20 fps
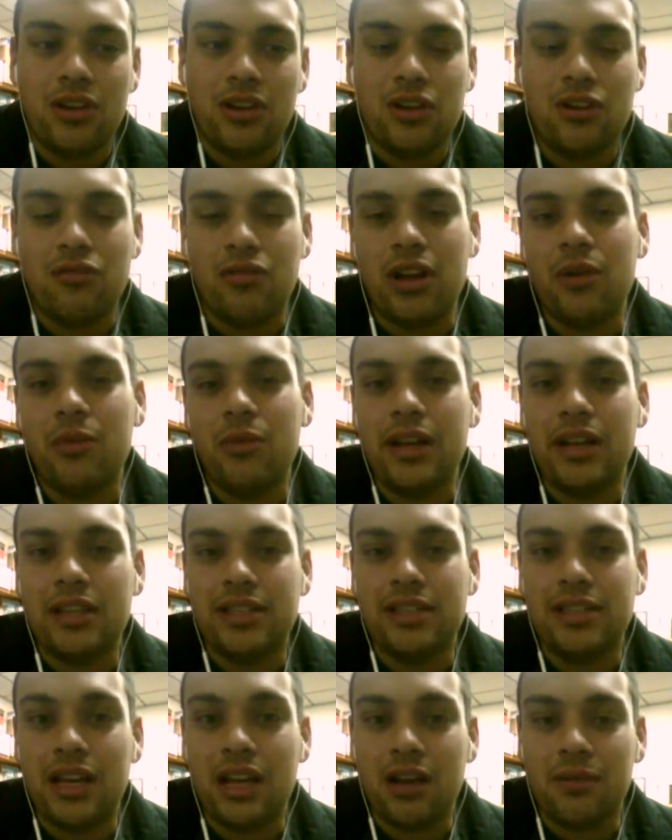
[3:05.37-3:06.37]
Great way to
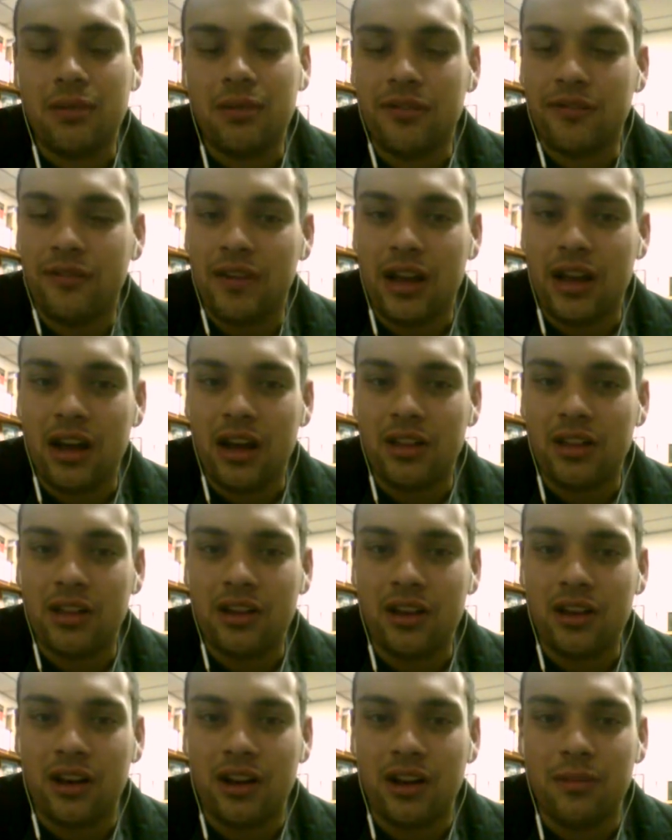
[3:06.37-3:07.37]
set up the
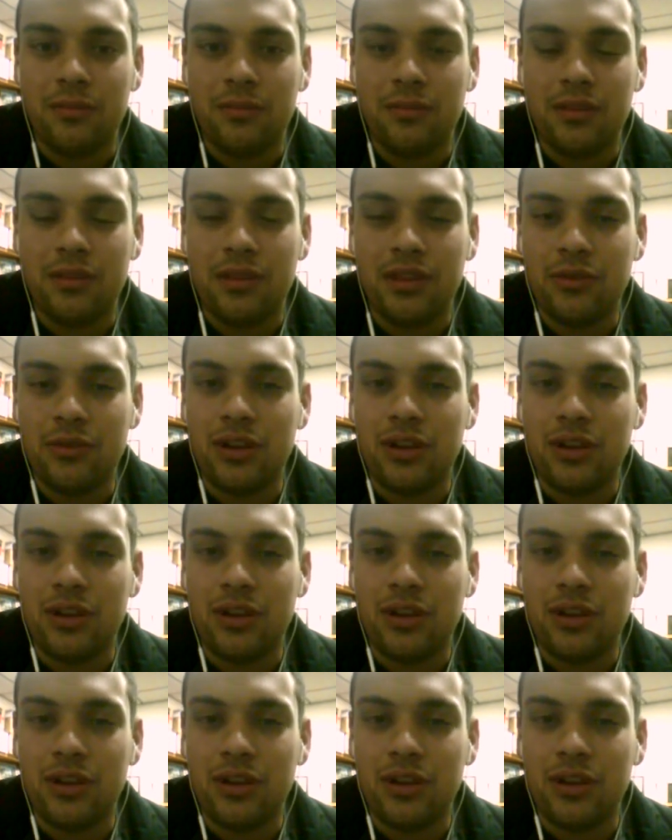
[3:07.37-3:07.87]
finale. There